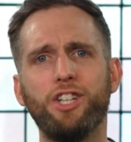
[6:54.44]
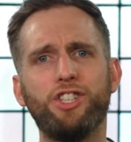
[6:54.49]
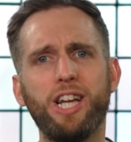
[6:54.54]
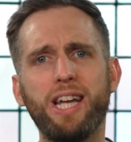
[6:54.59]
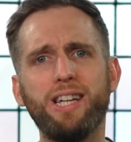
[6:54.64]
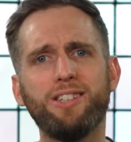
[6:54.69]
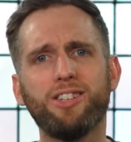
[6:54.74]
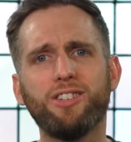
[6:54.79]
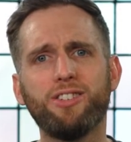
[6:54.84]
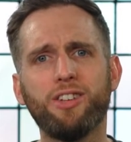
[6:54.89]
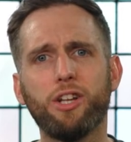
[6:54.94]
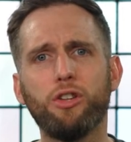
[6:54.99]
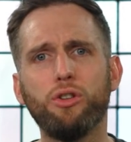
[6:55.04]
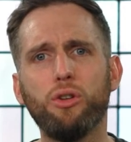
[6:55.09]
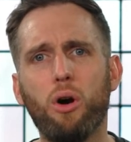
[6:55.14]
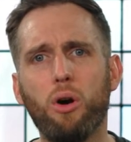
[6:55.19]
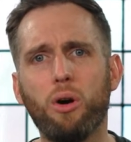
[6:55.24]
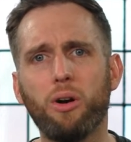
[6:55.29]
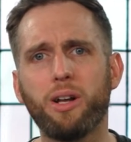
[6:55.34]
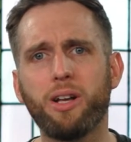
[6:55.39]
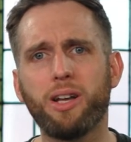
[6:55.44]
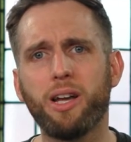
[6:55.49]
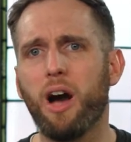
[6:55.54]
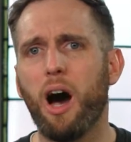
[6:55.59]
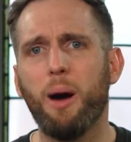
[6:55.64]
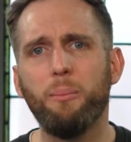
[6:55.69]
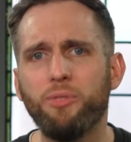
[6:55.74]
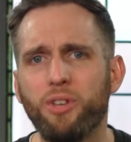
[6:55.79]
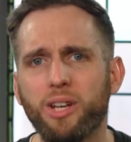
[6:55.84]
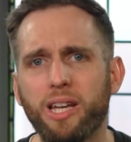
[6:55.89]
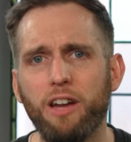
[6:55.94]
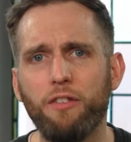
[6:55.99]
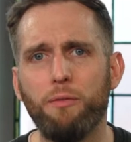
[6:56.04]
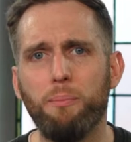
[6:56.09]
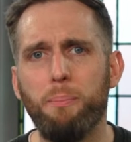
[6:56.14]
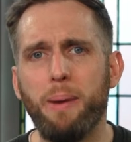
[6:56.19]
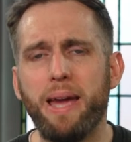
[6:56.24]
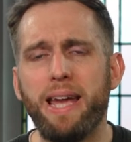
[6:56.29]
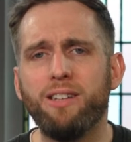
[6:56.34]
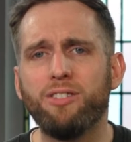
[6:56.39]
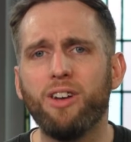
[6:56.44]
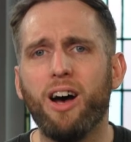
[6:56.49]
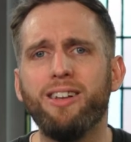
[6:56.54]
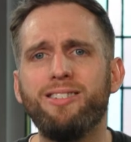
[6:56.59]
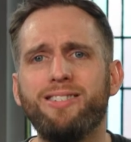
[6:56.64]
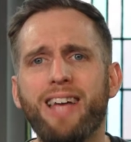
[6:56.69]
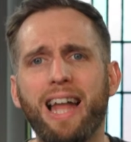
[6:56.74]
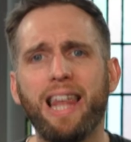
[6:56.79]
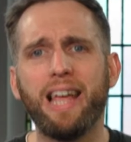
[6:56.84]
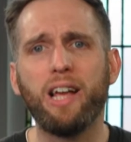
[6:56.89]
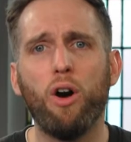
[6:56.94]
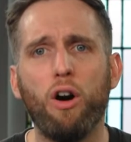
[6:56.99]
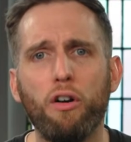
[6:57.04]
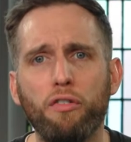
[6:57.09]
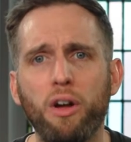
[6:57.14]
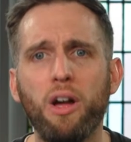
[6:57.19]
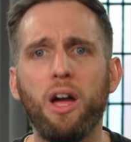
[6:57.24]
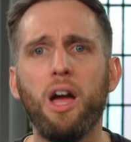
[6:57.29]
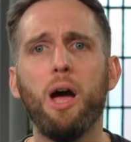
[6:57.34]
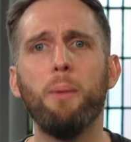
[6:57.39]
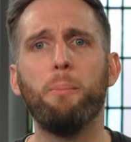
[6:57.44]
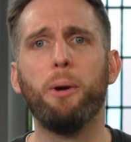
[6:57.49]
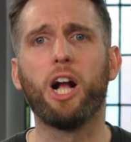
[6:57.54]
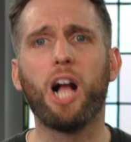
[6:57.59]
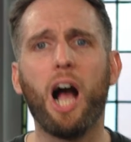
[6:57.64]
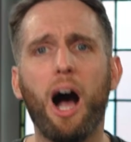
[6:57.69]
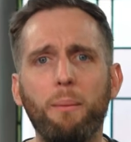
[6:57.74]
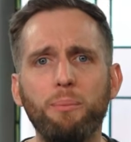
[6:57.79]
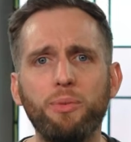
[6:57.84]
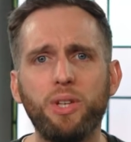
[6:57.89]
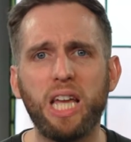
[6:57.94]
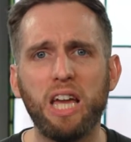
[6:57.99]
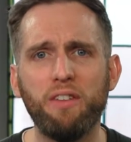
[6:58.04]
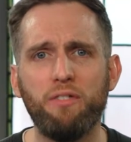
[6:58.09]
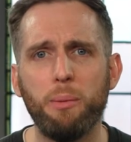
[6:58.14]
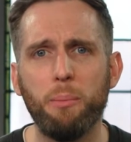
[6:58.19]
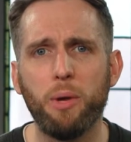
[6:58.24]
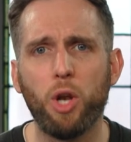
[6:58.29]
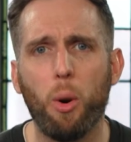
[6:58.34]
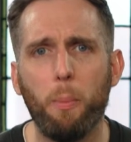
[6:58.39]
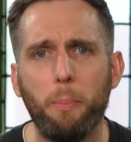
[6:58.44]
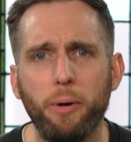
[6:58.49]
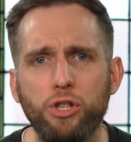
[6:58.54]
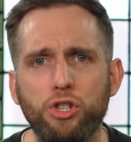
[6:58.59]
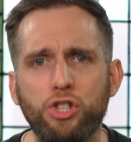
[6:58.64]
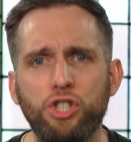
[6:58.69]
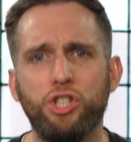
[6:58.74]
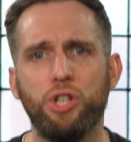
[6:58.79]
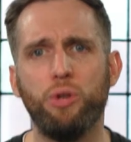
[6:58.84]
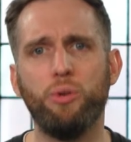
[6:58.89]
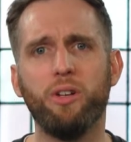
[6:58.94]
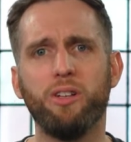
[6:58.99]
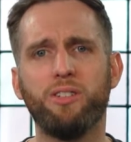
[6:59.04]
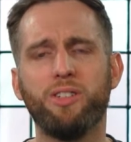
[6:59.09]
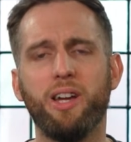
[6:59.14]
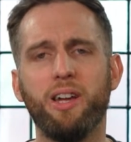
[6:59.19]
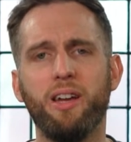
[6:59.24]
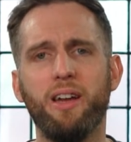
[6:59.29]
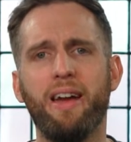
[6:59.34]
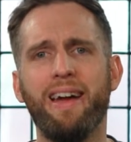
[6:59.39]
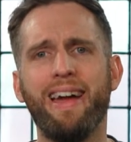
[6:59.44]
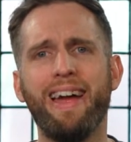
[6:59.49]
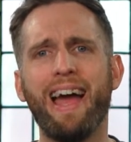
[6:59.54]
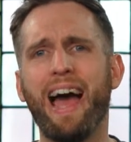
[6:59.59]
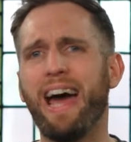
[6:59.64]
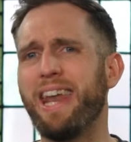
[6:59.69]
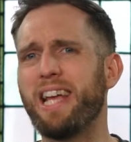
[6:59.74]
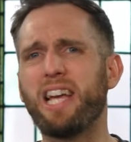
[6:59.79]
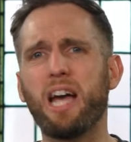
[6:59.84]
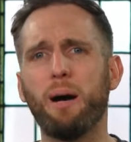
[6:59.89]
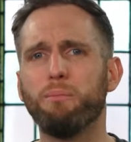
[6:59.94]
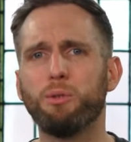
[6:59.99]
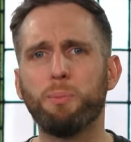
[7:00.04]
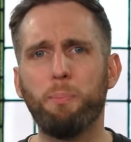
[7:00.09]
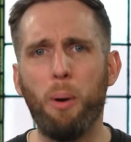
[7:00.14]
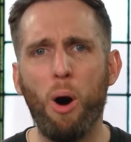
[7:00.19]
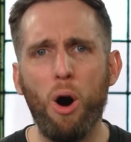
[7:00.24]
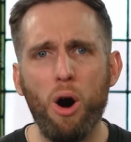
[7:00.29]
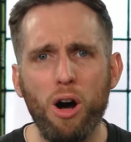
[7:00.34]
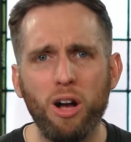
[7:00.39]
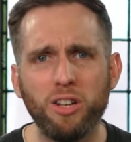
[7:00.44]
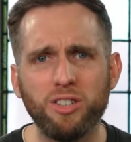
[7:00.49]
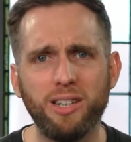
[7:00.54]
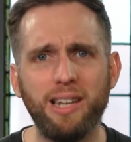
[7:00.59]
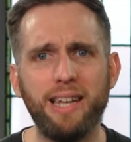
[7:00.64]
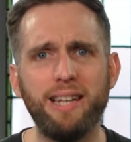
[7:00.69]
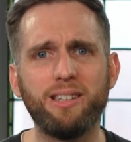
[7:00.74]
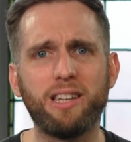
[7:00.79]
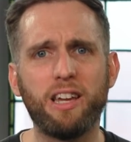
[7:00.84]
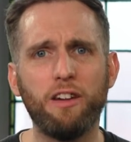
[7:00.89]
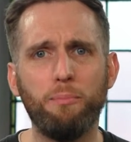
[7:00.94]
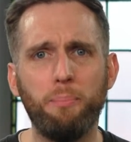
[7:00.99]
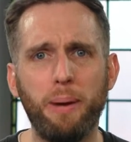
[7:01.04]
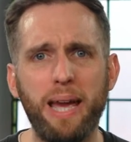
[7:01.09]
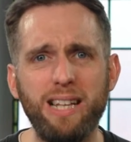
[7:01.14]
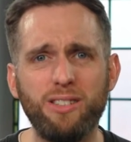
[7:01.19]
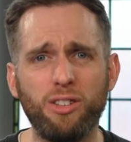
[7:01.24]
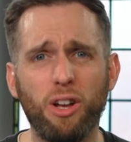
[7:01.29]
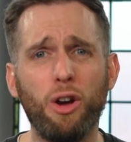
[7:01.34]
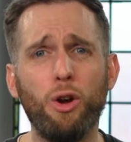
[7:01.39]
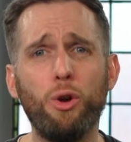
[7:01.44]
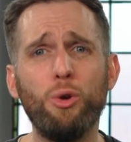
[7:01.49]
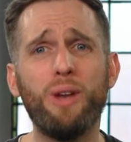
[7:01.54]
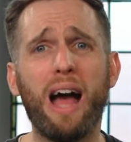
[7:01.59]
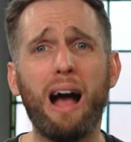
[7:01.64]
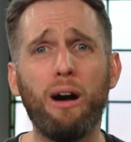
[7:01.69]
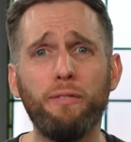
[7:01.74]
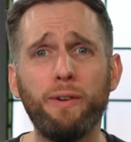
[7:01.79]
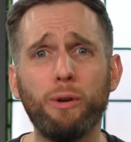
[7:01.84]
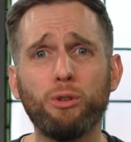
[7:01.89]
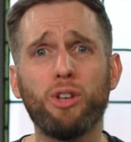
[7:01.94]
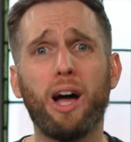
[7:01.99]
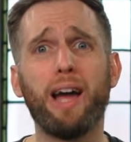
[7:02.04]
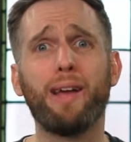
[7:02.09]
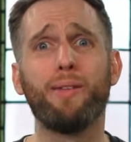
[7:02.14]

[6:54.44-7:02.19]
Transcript: Jesus had not come to give Peter a telling off, but come to give him an opportunity. And he comes personally to give Peter, who now feels